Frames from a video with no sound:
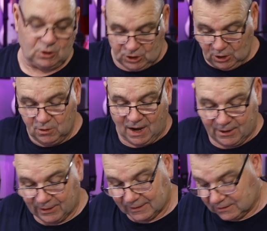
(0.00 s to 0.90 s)
to tune
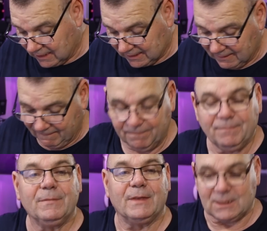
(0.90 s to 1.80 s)
our antenna?
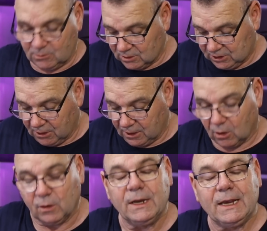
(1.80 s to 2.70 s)
That's what's going
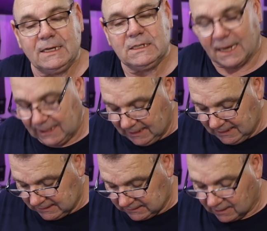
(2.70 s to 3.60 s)
on. Exactly
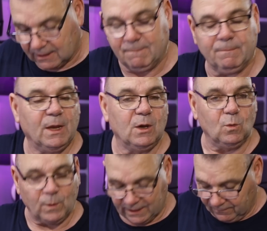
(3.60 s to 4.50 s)
the same
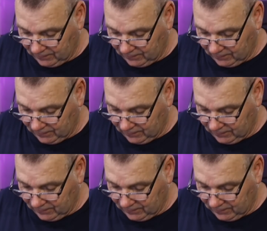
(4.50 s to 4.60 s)
with a